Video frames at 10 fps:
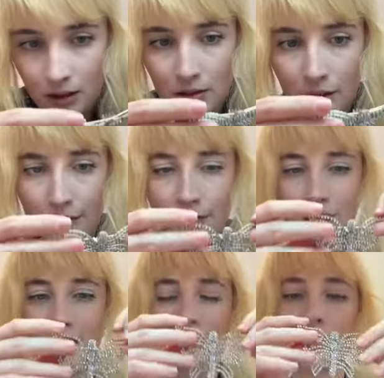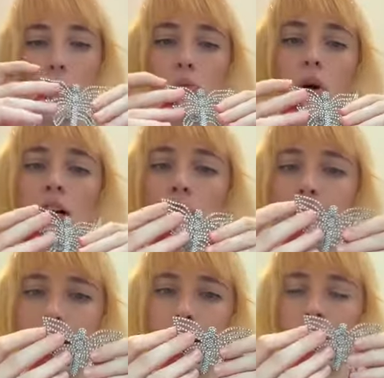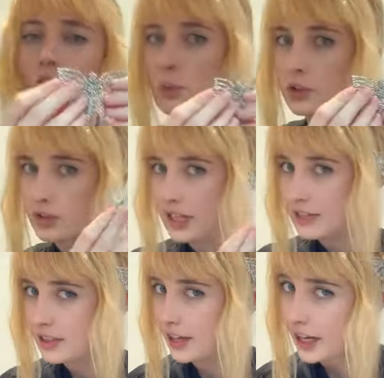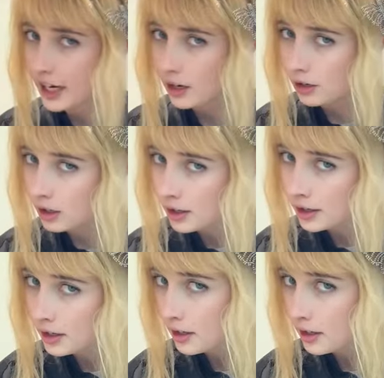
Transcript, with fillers: So I feel like this would work better almost as a hair,